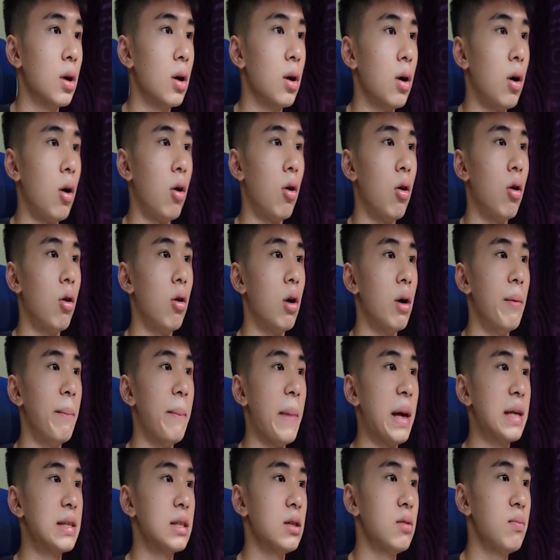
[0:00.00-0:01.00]
or a
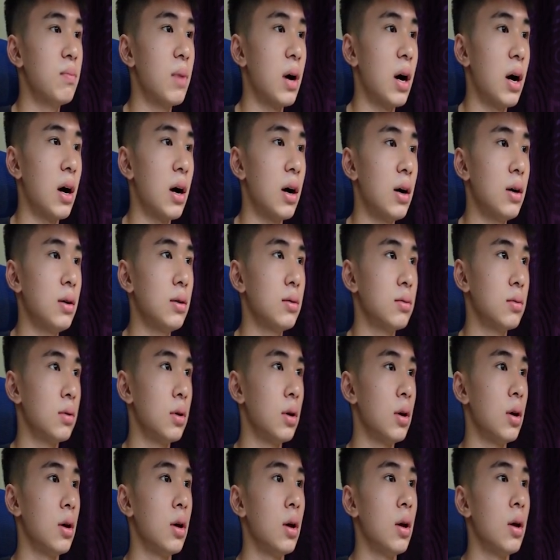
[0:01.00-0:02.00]
metal bar.
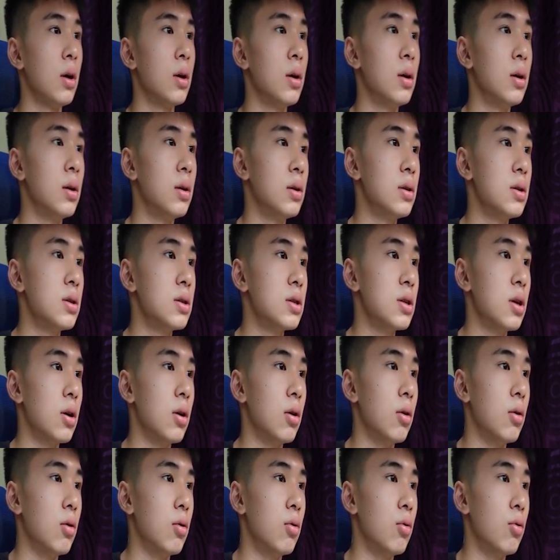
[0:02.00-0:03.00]

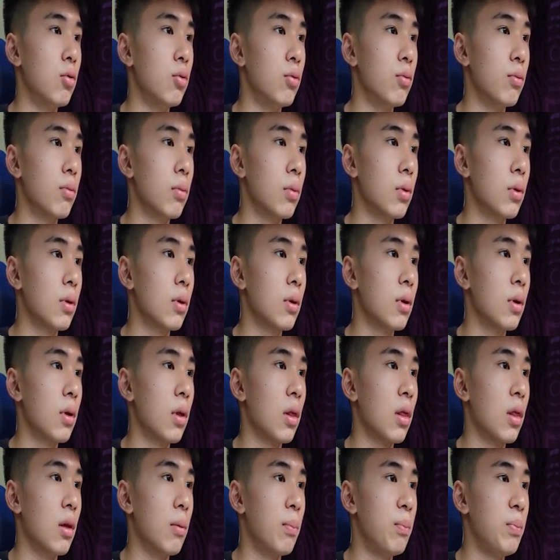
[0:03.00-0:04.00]
So
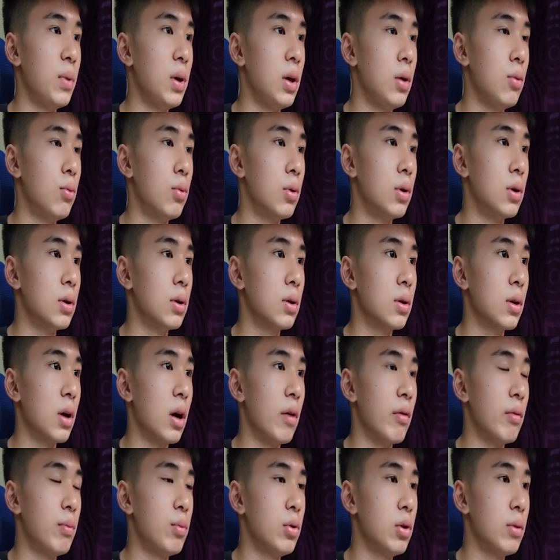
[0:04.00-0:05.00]
the pivot, I
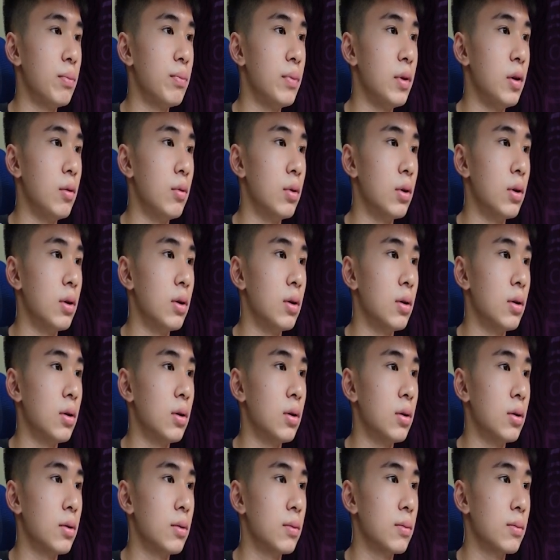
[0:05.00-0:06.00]
will put a pivot here.
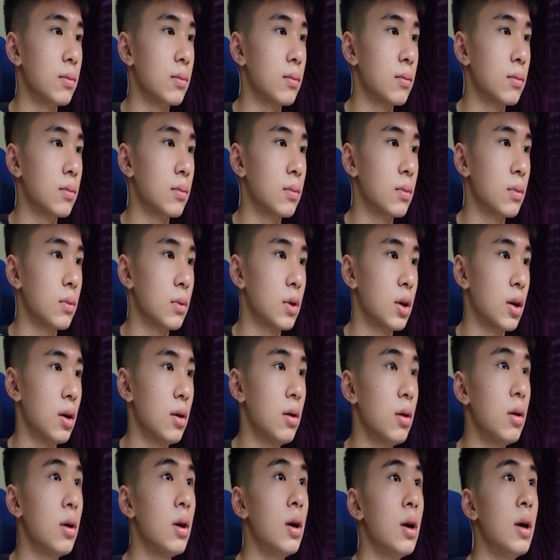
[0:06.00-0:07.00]
Okay,
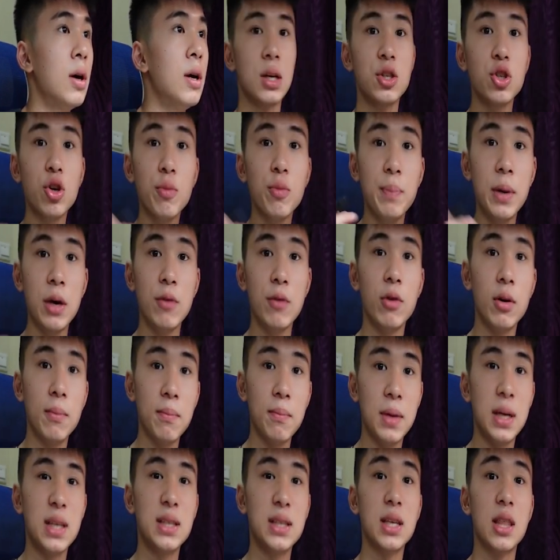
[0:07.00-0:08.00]
so pivot
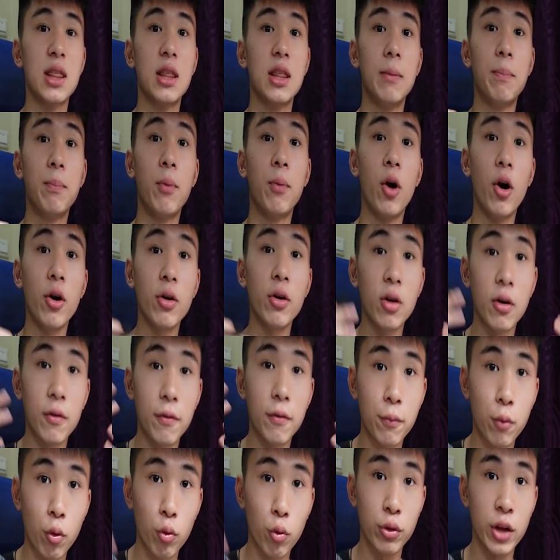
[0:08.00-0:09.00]
means the point
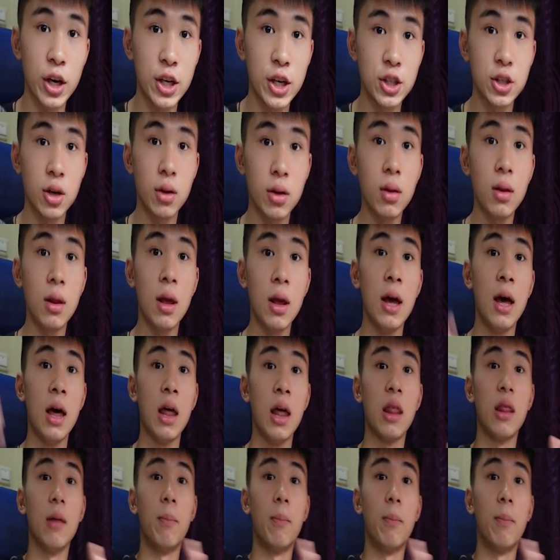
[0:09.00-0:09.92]
of rotation, the